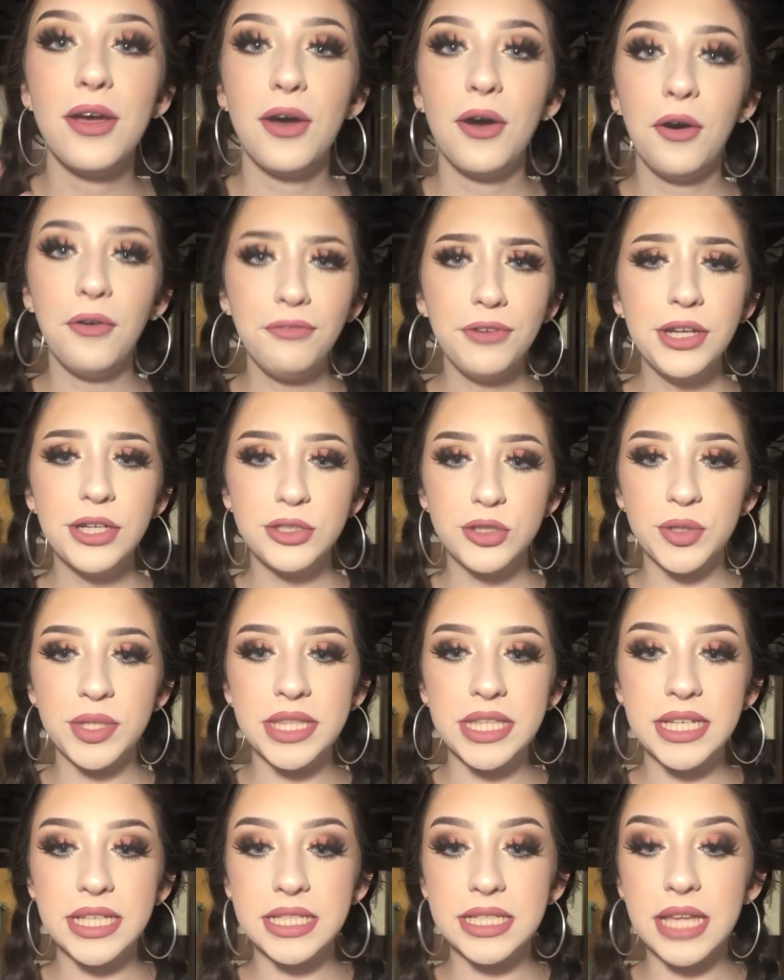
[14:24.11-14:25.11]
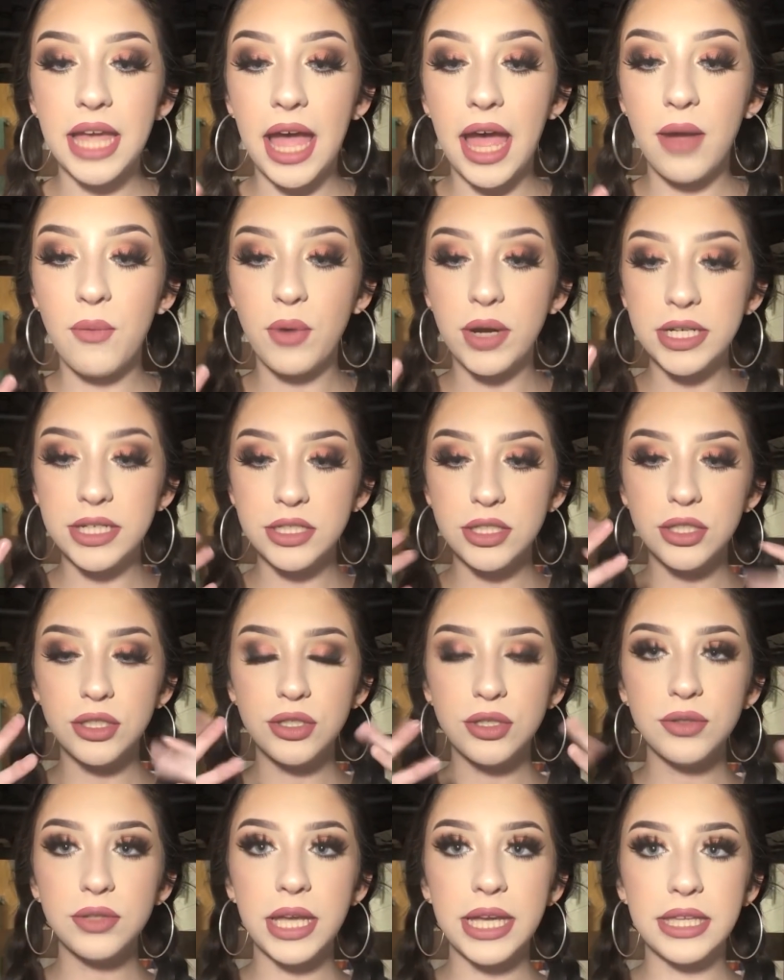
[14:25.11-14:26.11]
Hopefully you enjoyed this. I wanted to
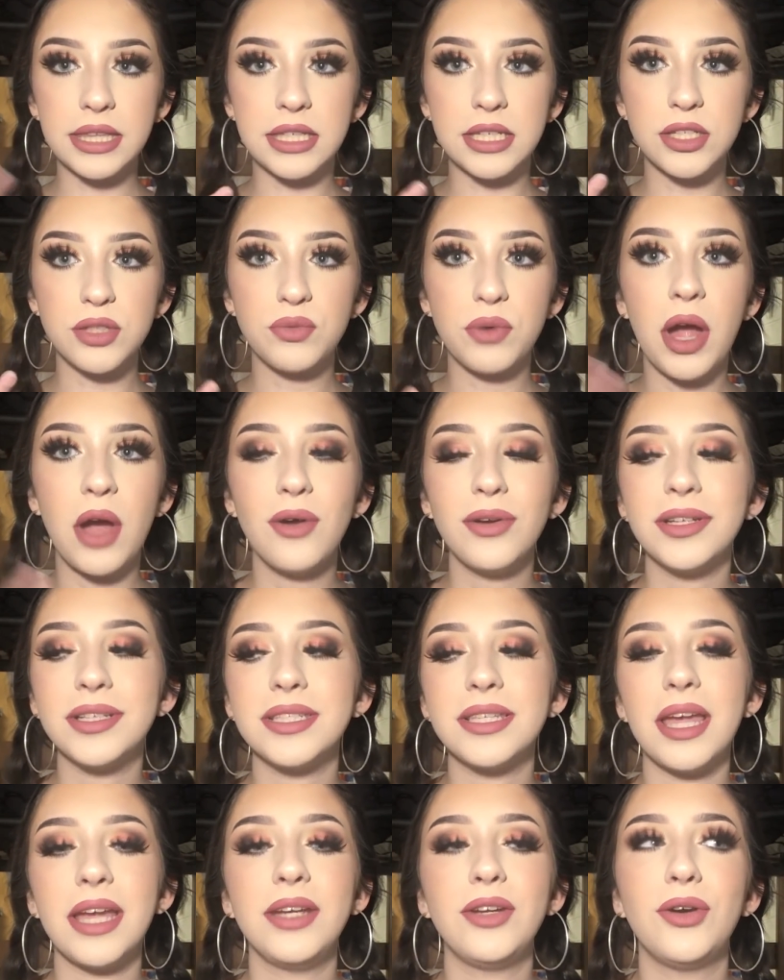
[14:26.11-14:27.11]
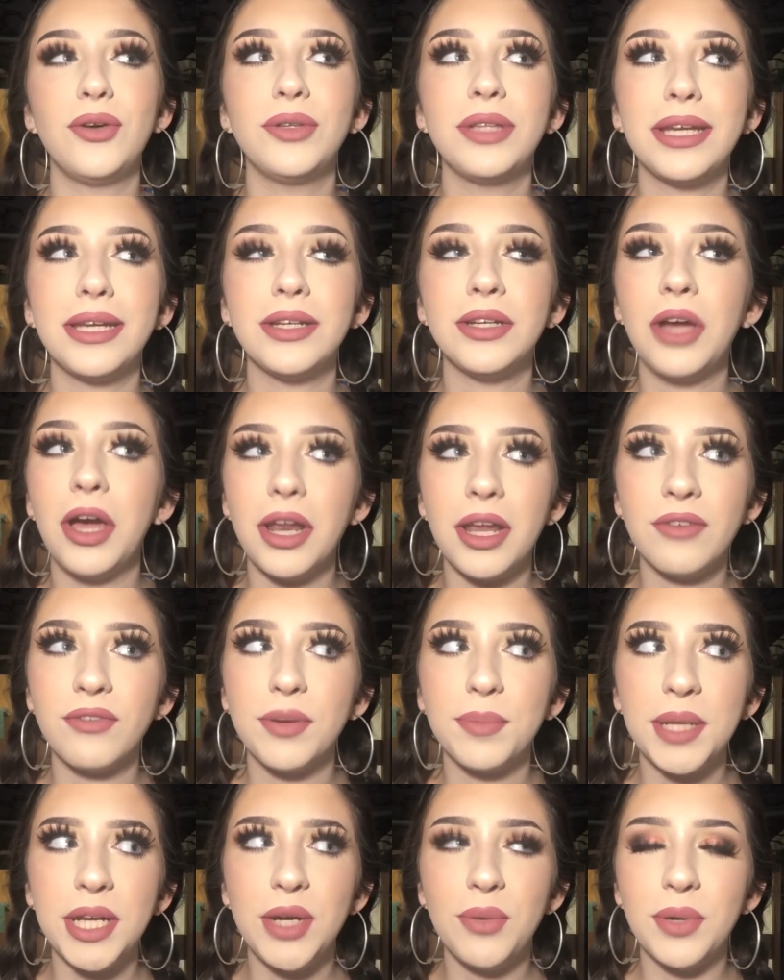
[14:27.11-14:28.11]
do like this route because I know like not
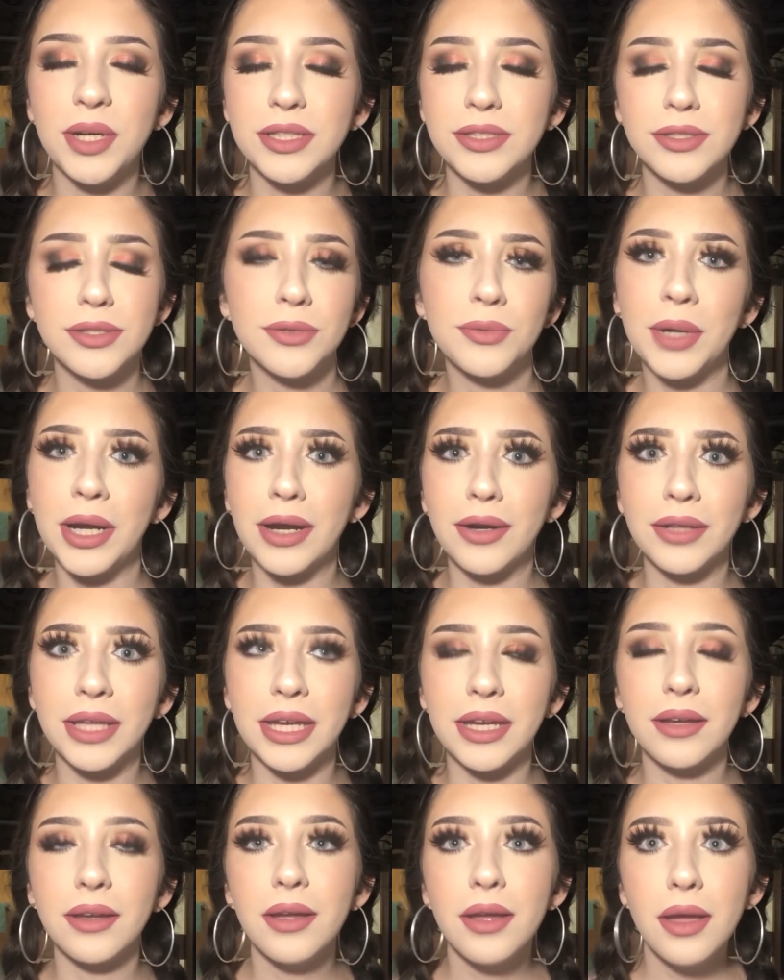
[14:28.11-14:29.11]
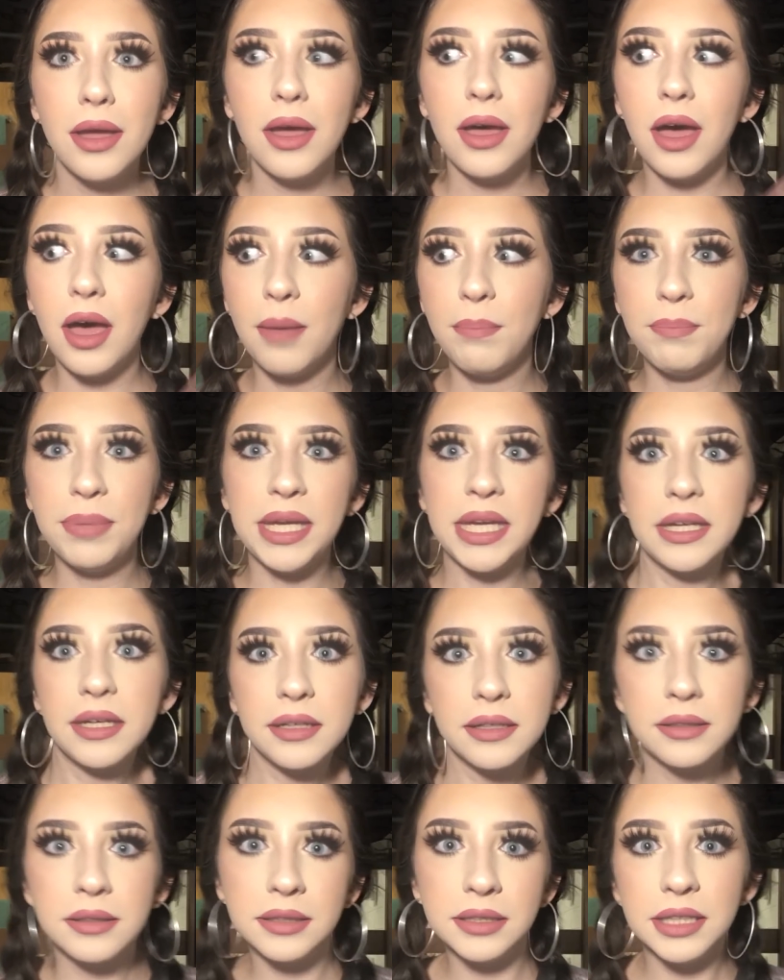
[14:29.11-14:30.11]
everybody wants to wear like a
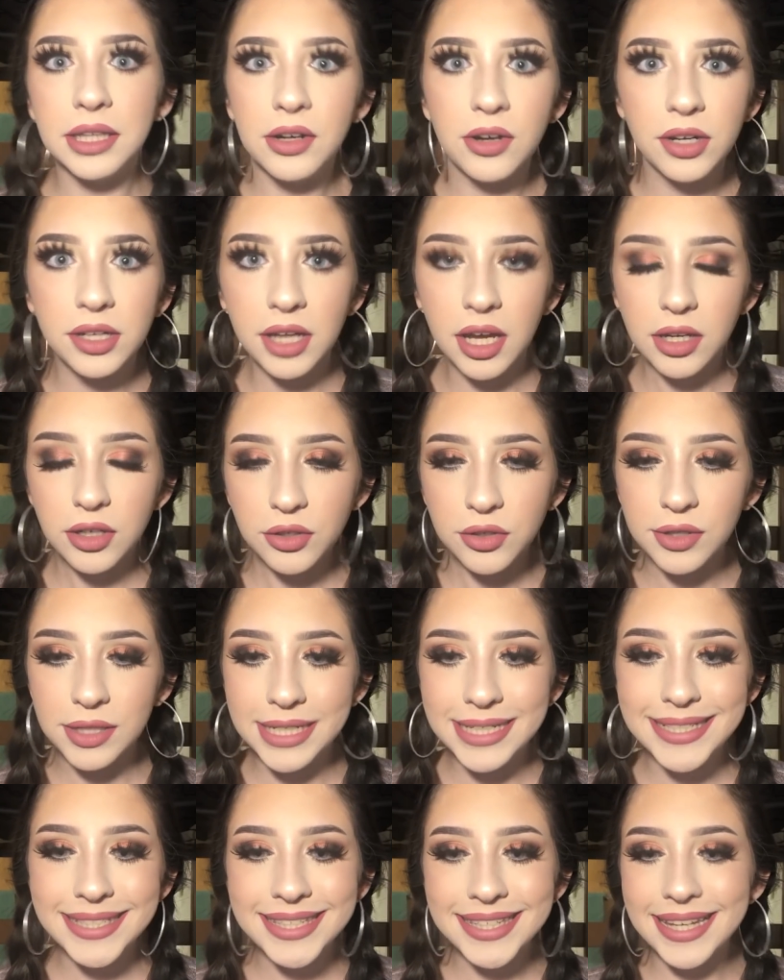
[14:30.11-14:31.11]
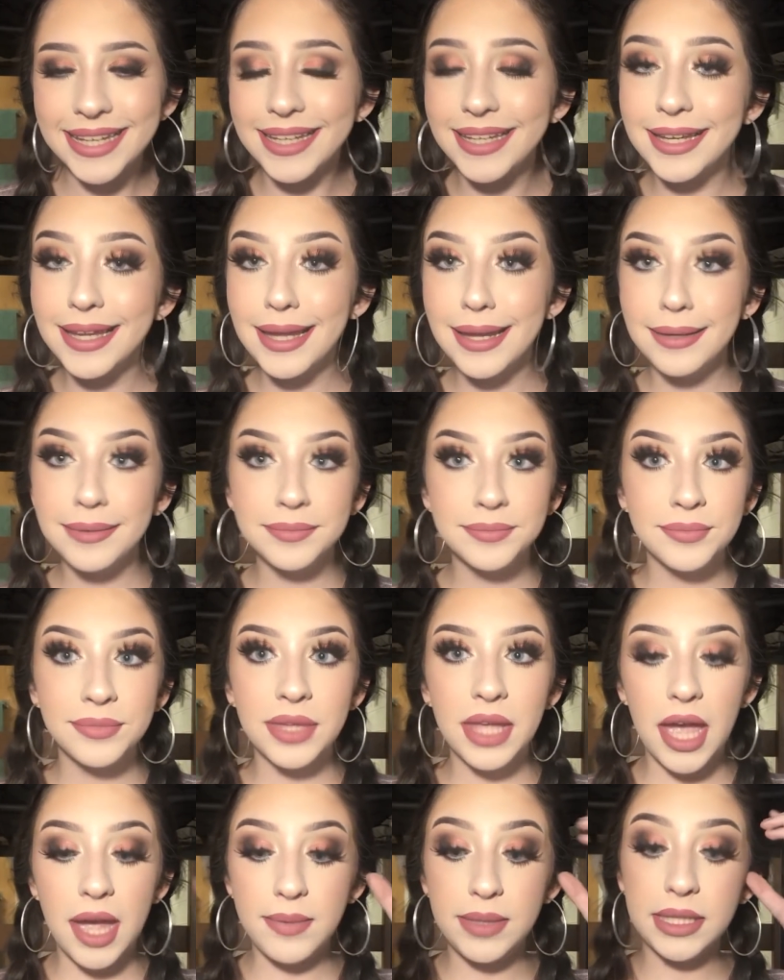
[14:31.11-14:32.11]
pink glitter cut crease. Like,
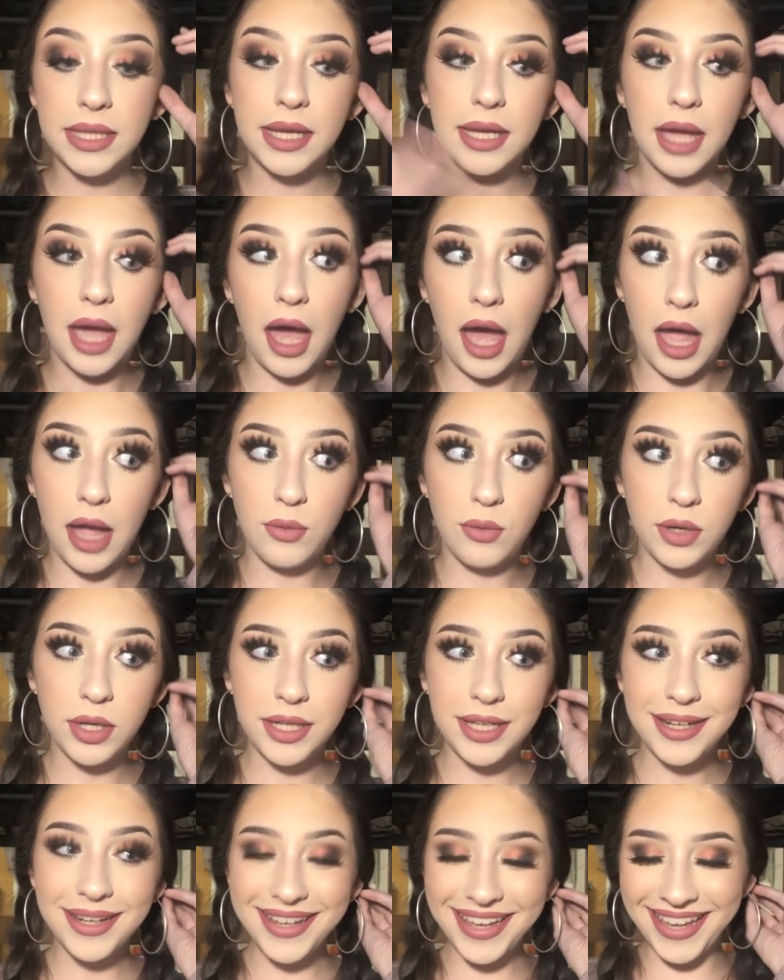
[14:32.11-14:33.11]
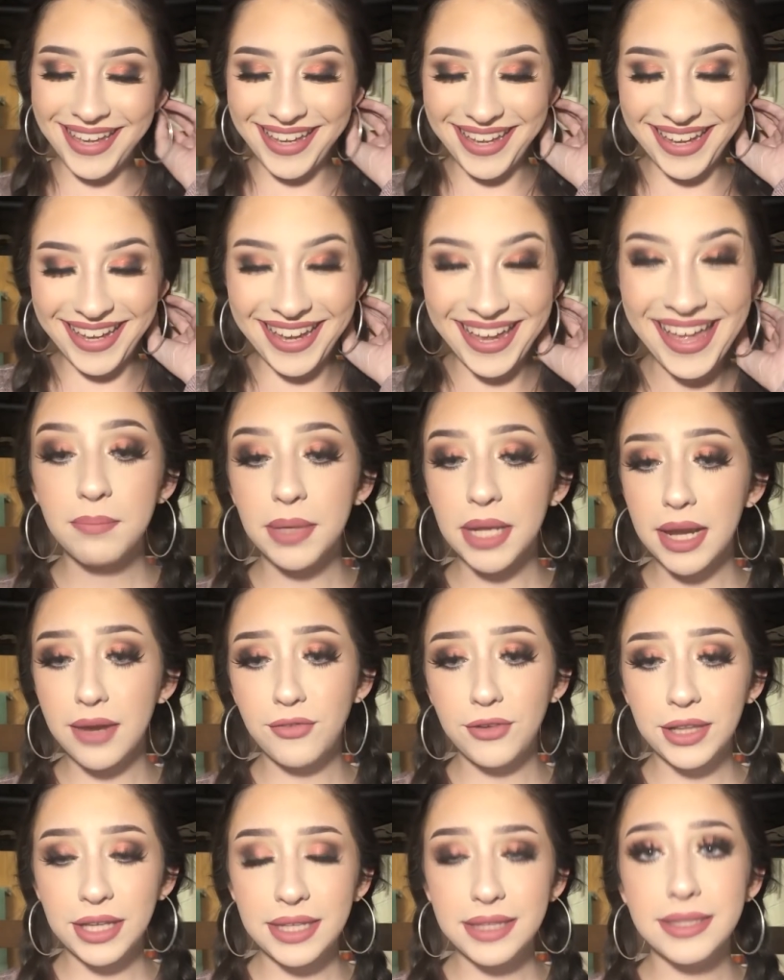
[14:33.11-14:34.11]
I mean like I would, but I
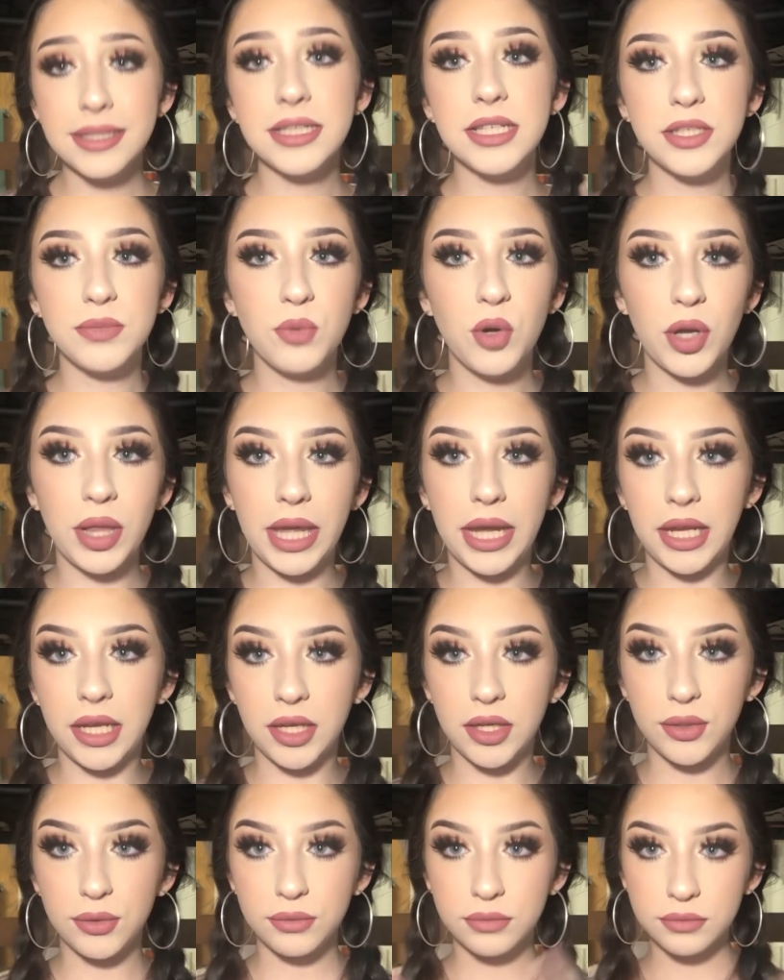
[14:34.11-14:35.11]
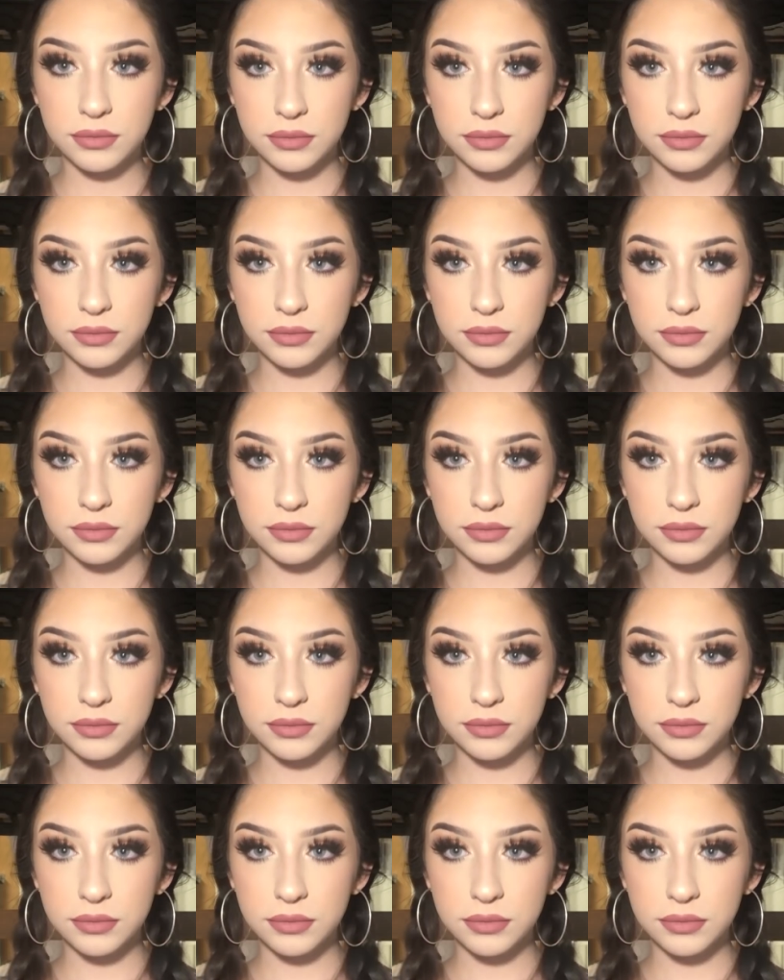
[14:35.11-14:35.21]
feel like this is more like,